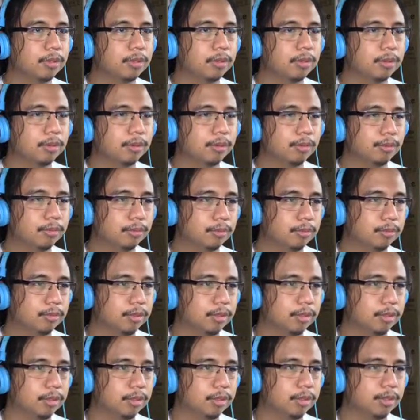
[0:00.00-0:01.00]
Oh,
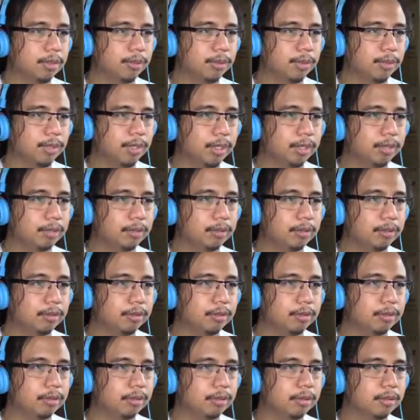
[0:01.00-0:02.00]
I'm awake.
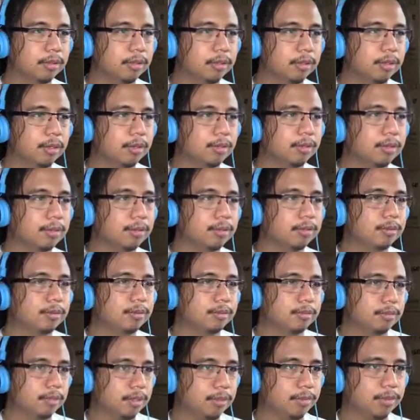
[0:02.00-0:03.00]
Oh no,
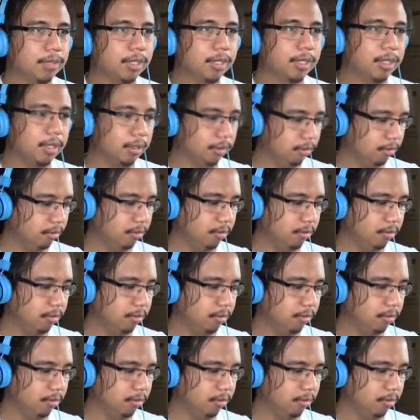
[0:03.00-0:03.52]
I'm hiking.